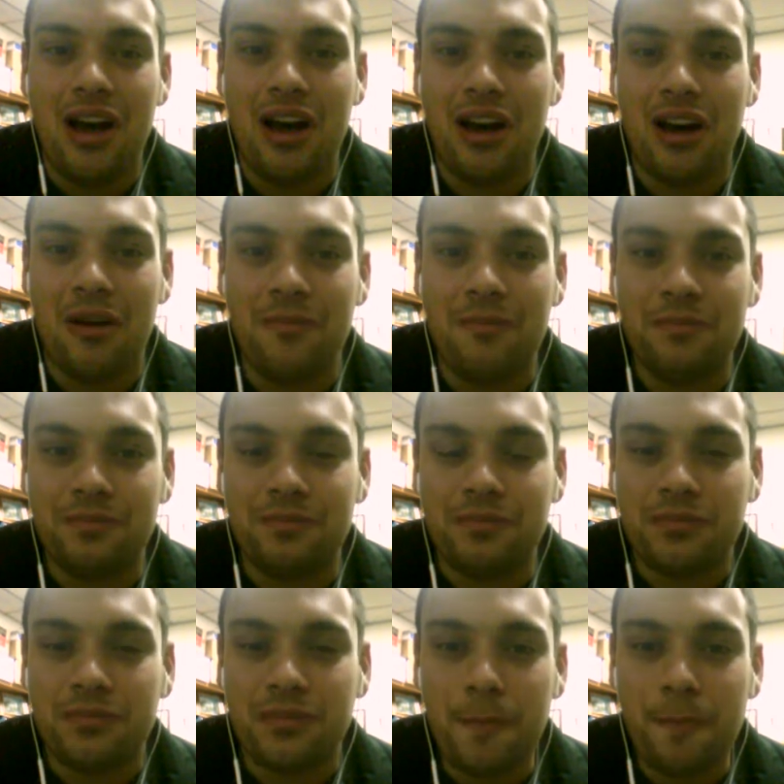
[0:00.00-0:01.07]

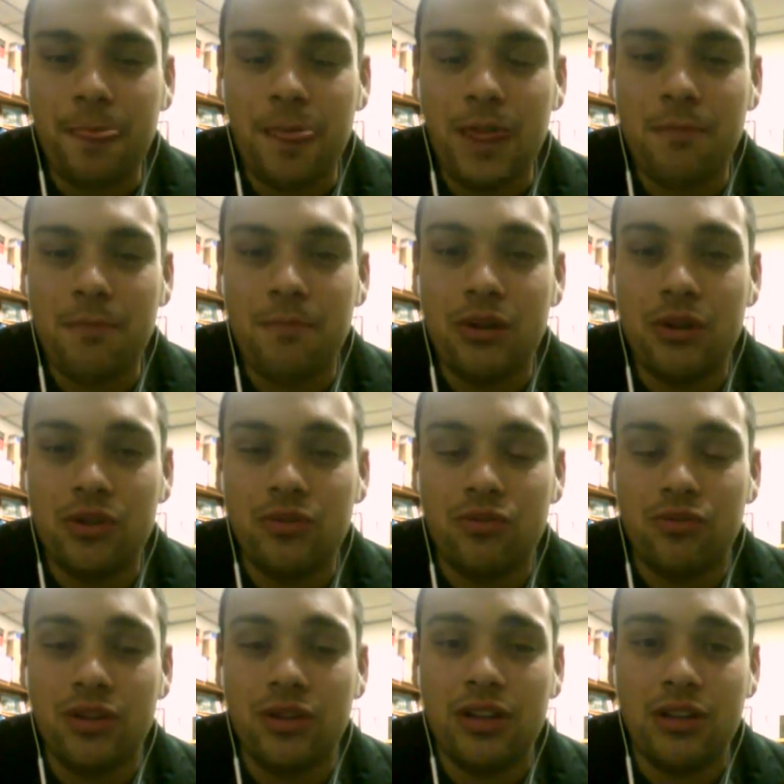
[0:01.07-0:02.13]
But it was
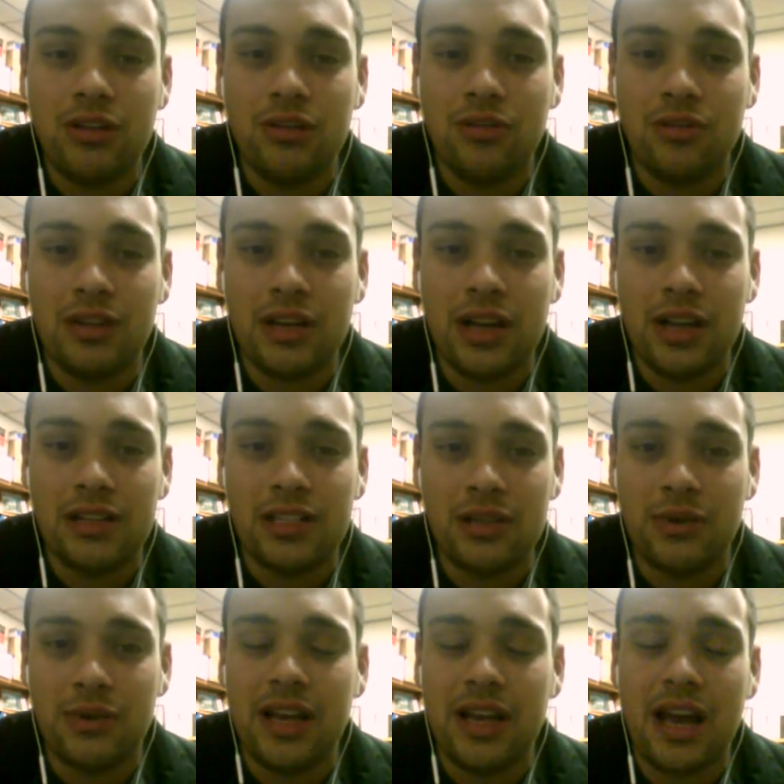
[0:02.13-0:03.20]
really cool to kind of see
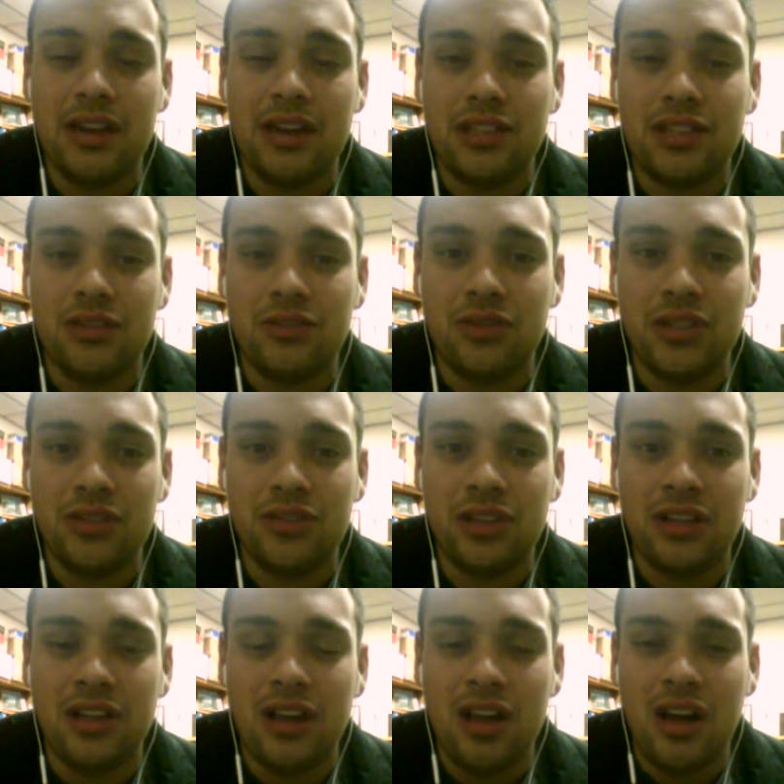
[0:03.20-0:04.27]
what he had in his storage unit.